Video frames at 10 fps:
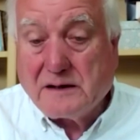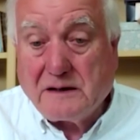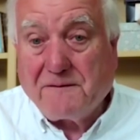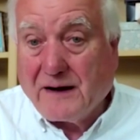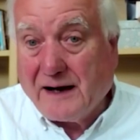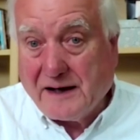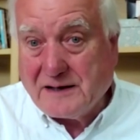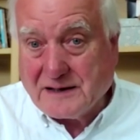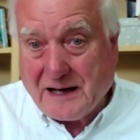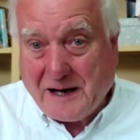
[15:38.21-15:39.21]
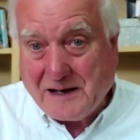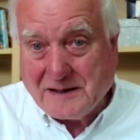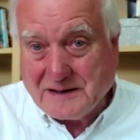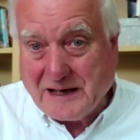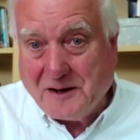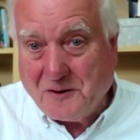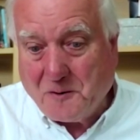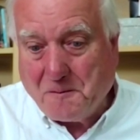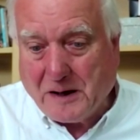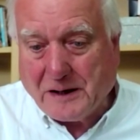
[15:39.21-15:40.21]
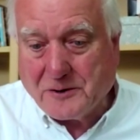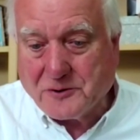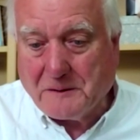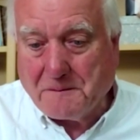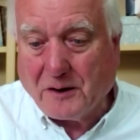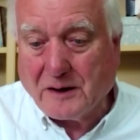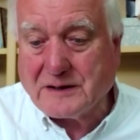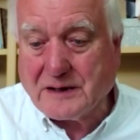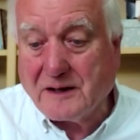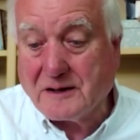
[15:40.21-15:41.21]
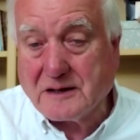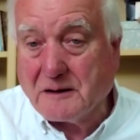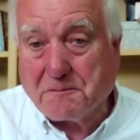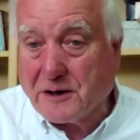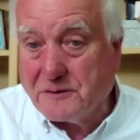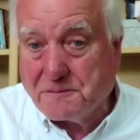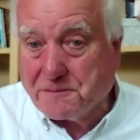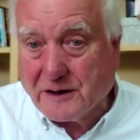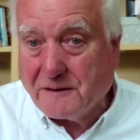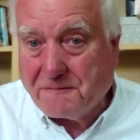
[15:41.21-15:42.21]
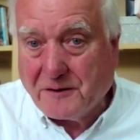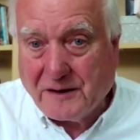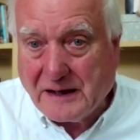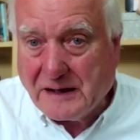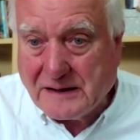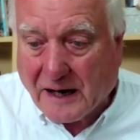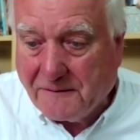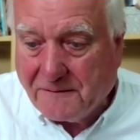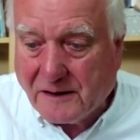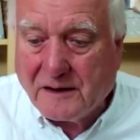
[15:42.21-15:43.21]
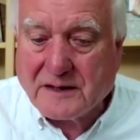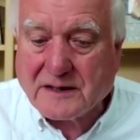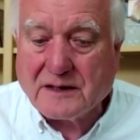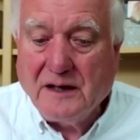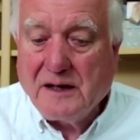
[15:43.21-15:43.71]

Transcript: devise a single monetary policy that's appropriate for the diverse